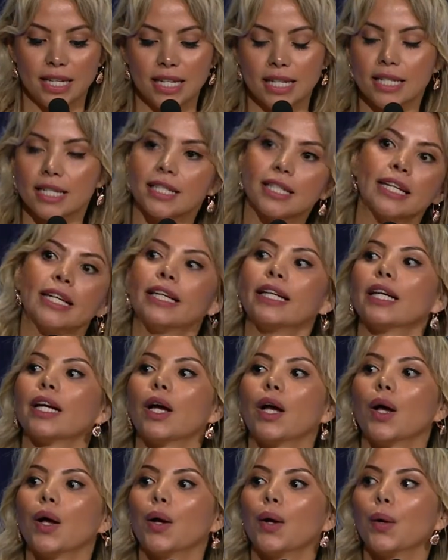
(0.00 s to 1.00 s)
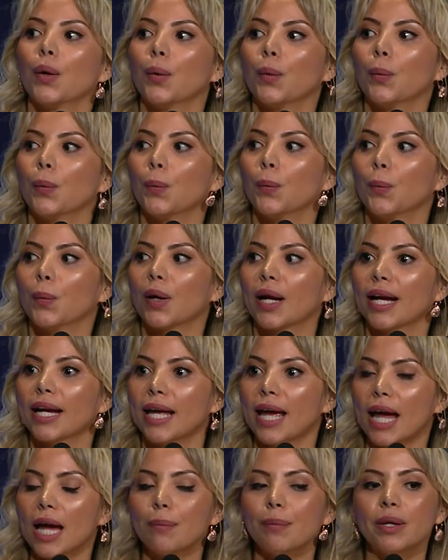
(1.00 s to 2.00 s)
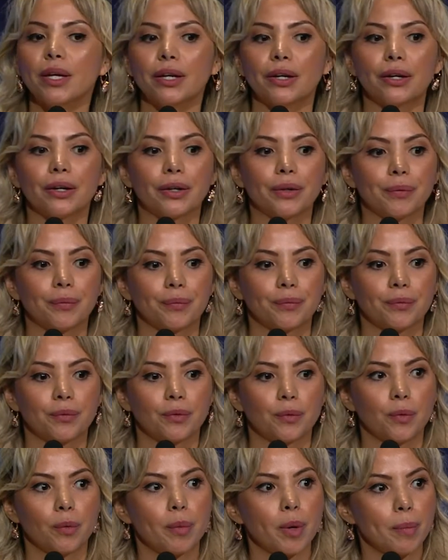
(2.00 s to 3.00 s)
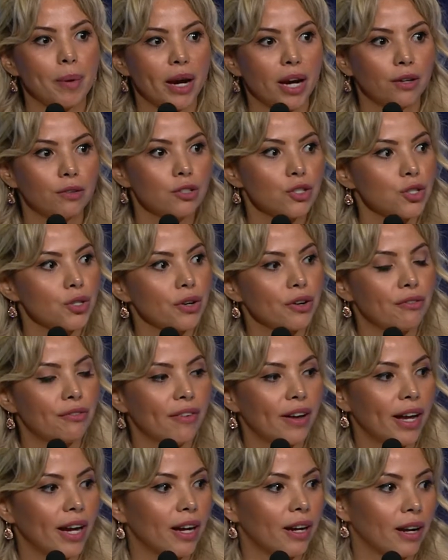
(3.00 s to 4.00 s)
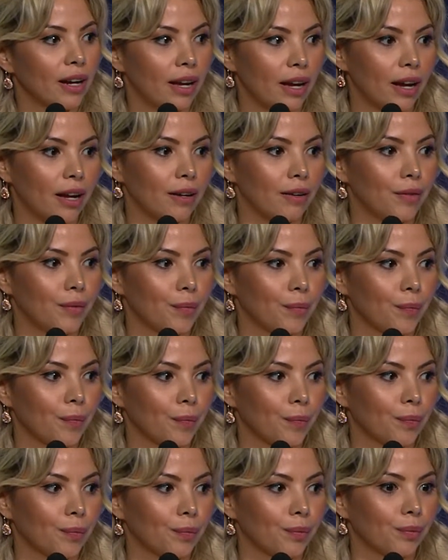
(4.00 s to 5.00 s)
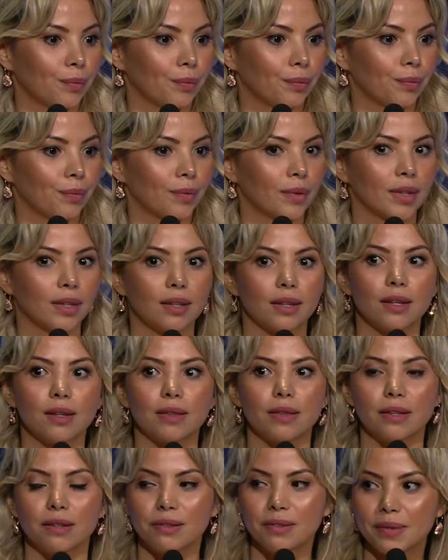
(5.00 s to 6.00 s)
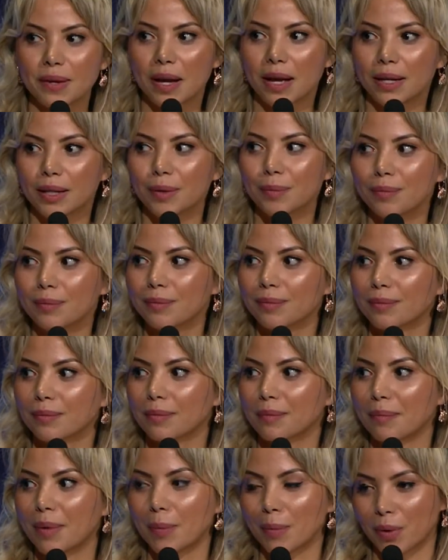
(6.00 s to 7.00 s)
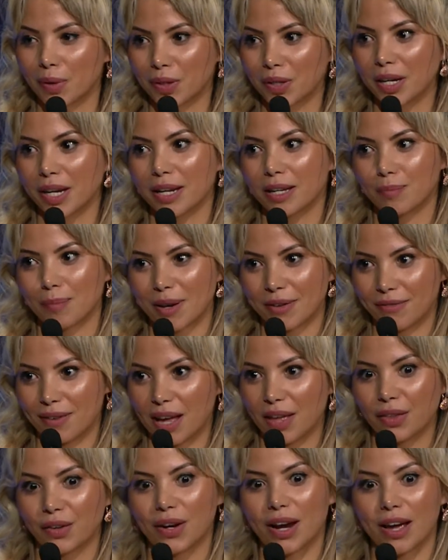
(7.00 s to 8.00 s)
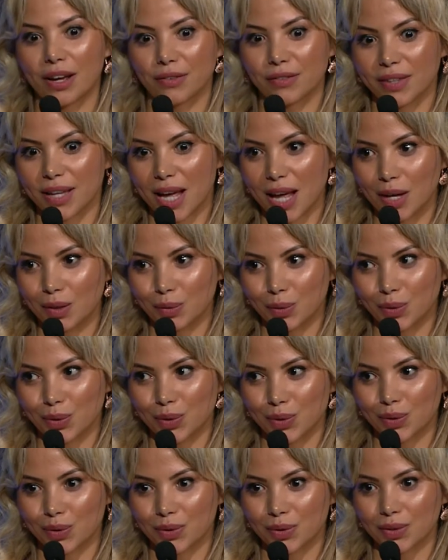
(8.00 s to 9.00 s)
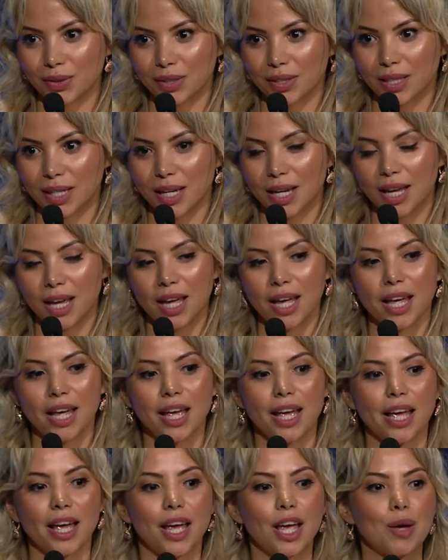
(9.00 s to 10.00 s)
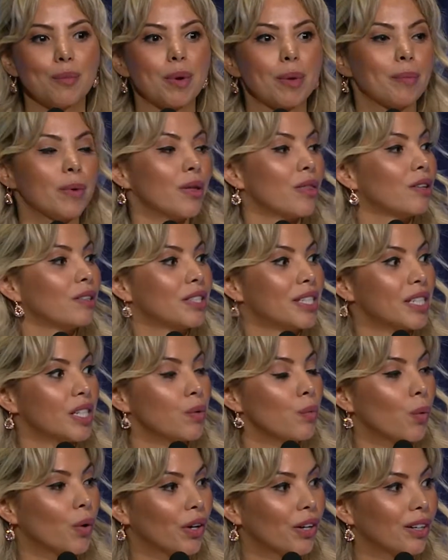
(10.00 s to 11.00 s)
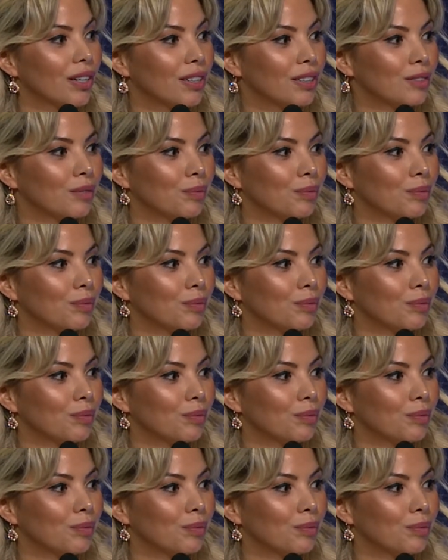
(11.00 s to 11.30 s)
See, when I came here, when my parents started fighting again, this time, my mother kicked my father out of the house. And my mother didn't work.